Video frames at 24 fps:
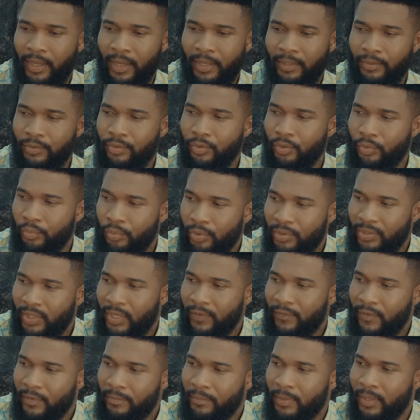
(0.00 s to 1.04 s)
and you're what
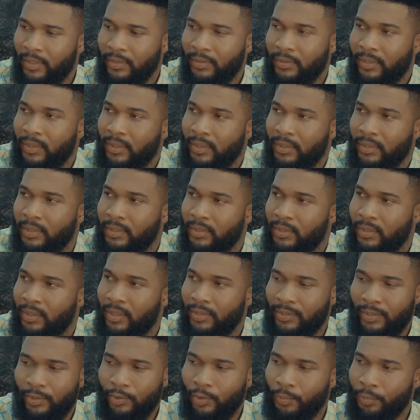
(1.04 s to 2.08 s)
every man needs
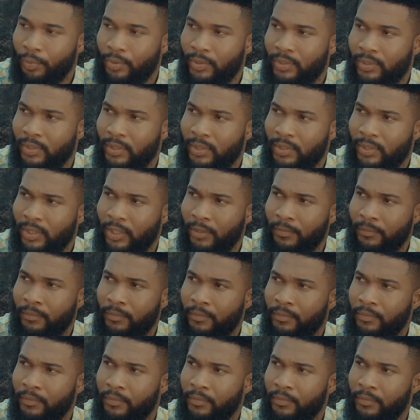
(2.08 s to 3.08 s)
as a support system.